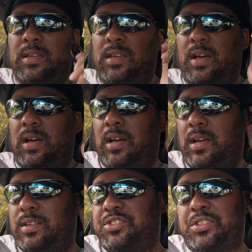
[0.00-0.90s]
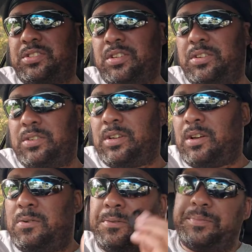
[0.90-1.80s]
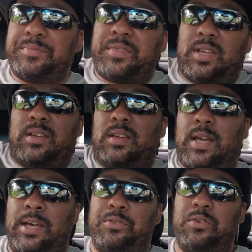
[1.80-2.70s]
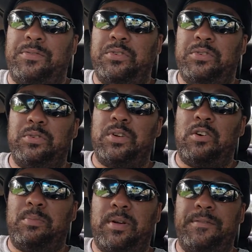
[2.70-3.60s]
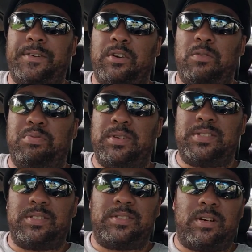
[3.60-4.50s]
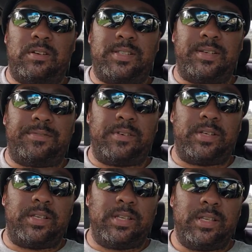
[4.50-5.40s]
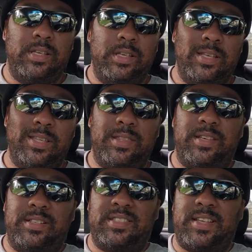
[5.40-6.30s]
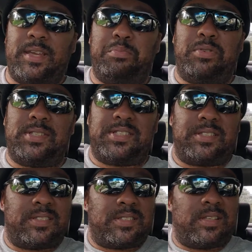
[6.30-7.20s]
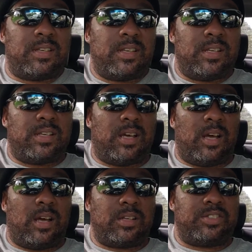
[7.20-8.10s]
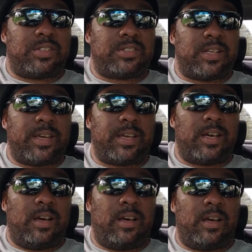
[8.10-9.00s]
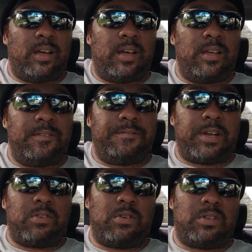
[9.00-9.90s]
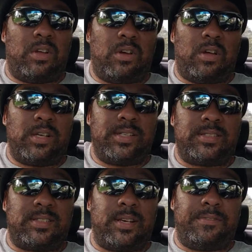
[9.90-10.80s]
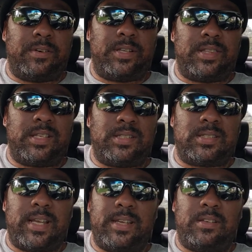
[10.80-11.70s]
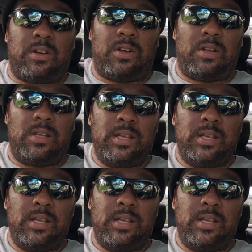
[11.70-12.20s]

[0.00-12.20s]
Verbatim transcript: Uh, just so you know, I don't know if you do know, but federal prisons are different than state prisons. Uh, just like uh, federal law is different than state law.